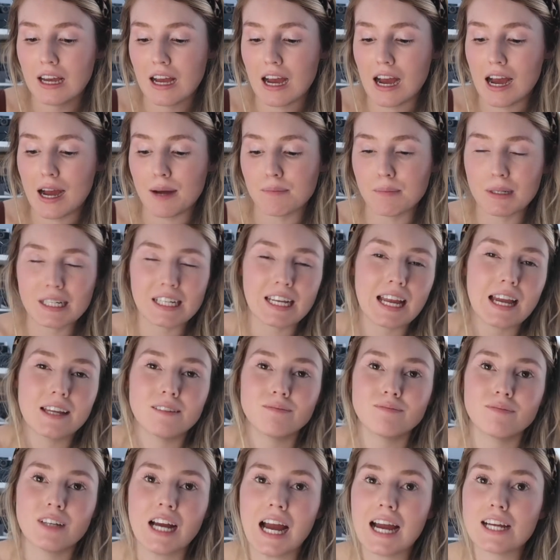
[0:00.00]
But
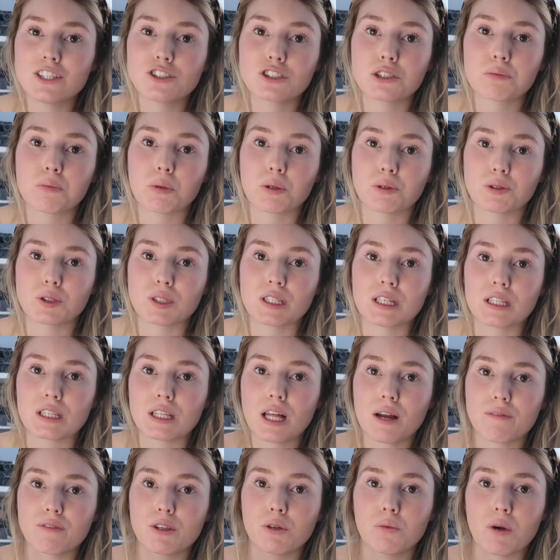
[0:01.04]
again, I just personally
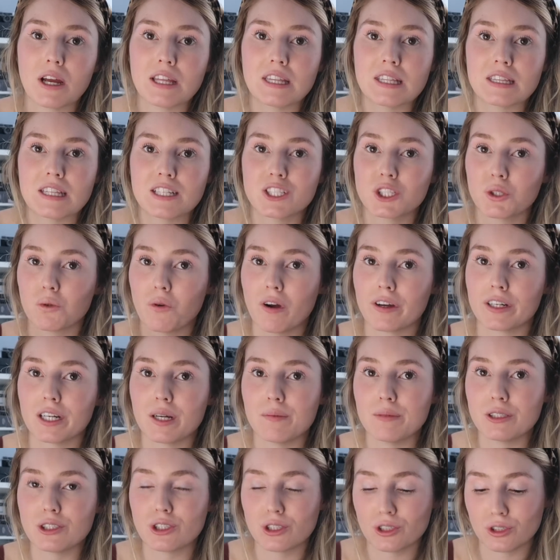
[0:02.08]
love the way that the square
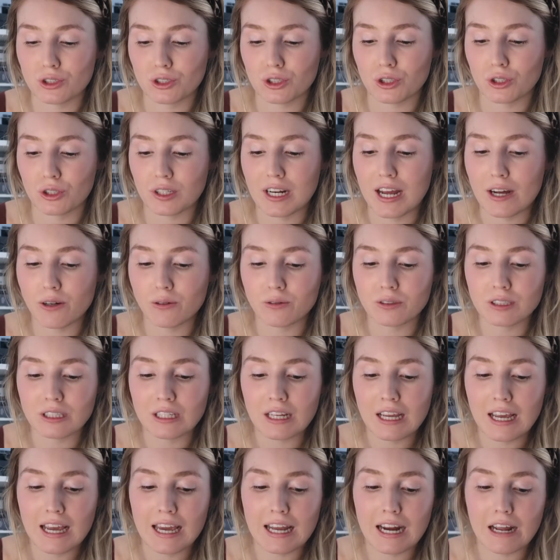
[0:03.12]
images turn out,
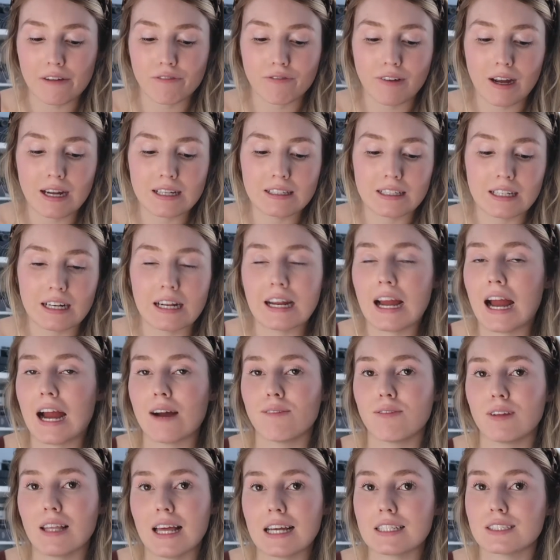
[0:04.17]
and I find that I
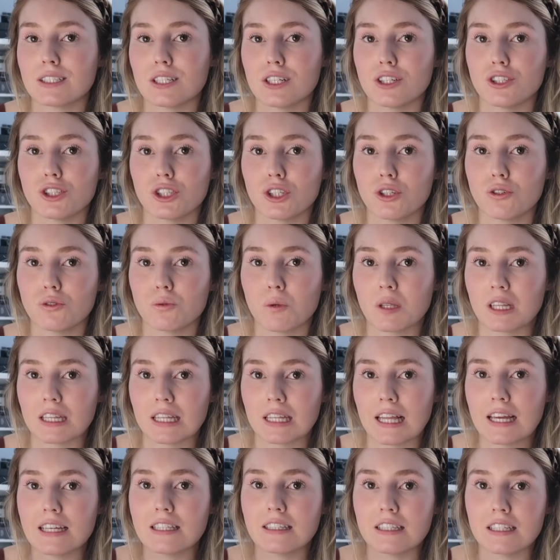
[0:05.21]
have less issues with
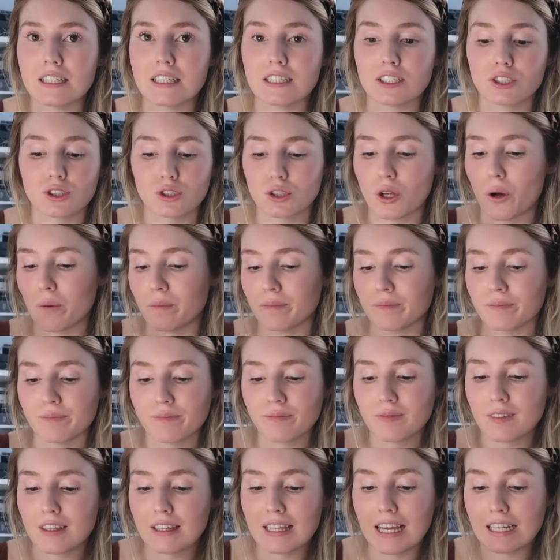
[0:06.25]
light leaks. So
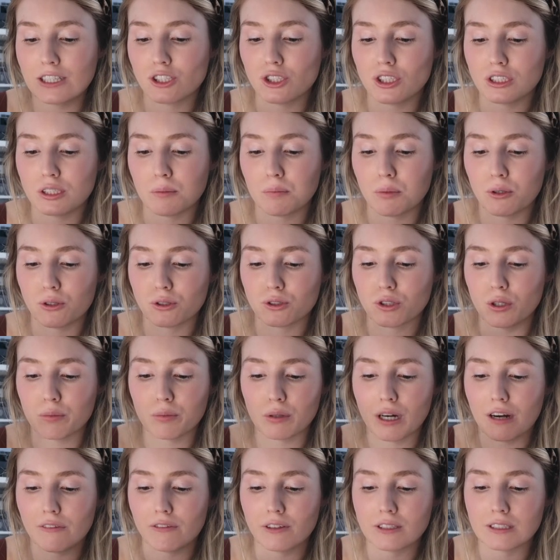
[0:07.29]
that's just a personal
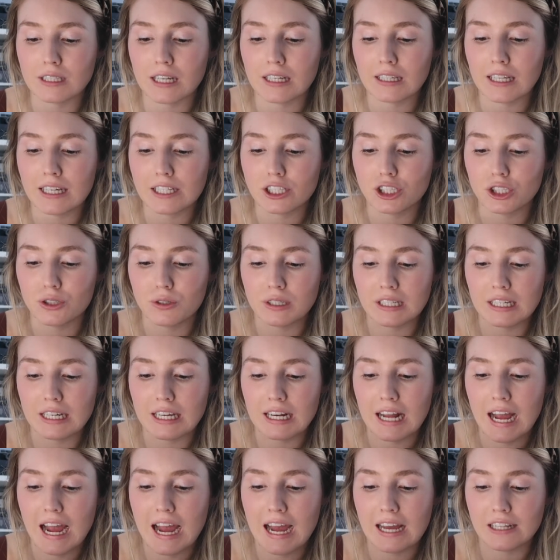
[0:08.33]
preference. I like shooting
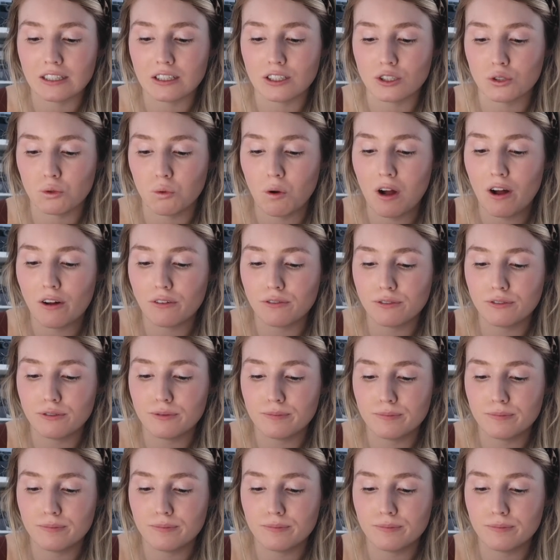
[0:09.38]
it at the 12.